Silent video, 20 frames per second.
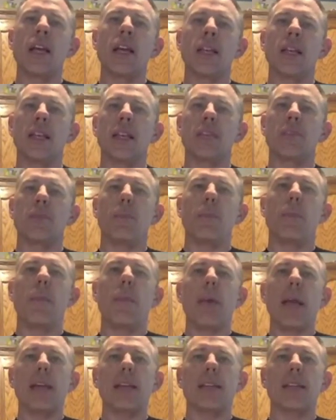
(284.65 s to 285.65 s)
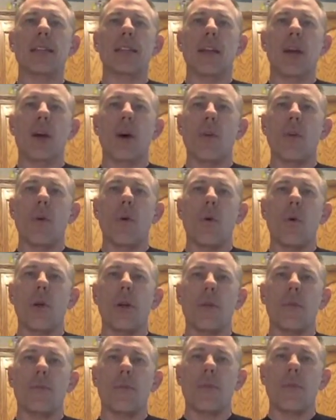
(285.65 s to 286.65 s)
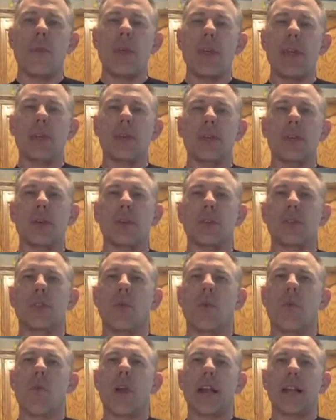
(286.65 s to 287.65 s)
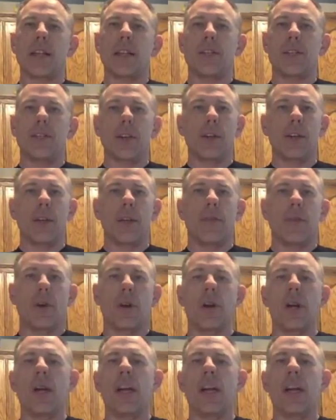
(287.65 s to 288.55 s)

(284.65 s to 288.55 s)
this basically, all the oil from this goes directly to your liver.